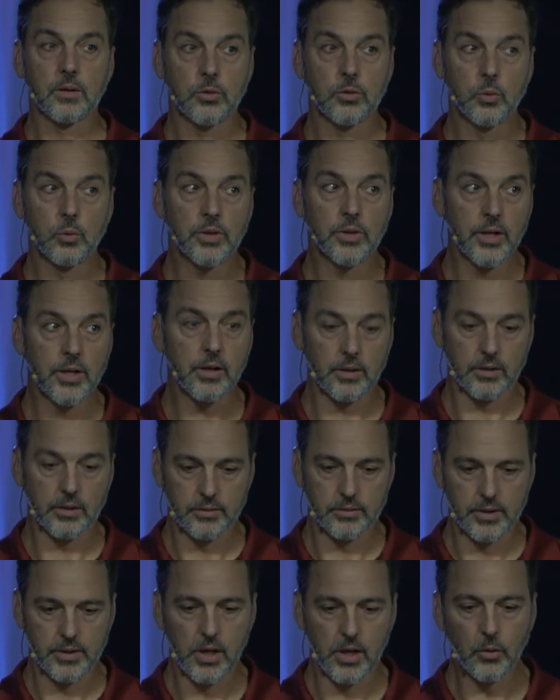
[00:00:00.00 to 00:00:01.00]
who were there.
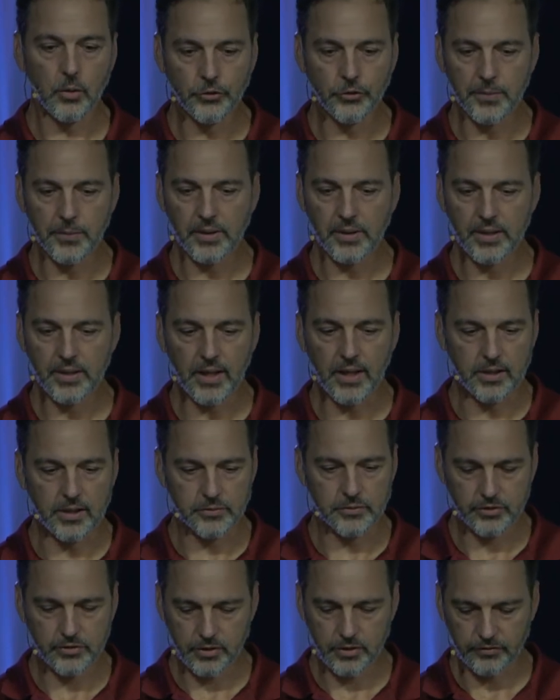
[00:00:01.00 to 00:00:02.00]
Ultimately, God
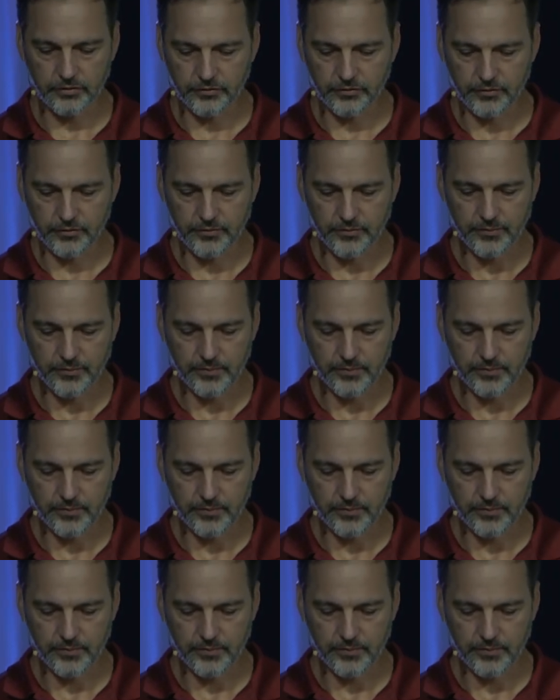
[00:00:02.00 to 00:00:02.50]
Himself,